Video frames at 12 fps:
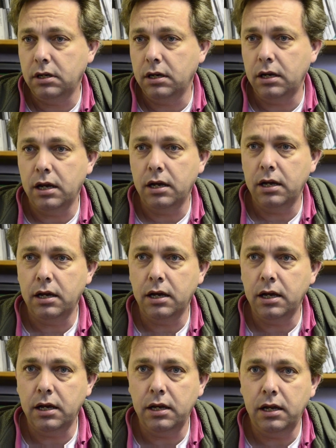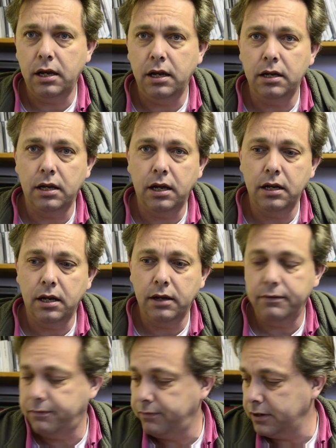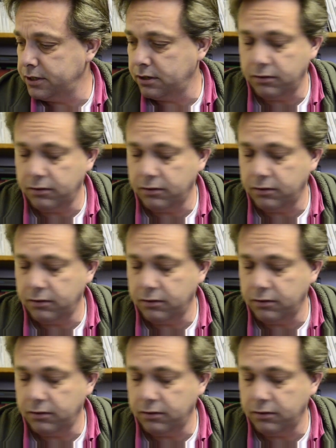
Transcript: and I fidget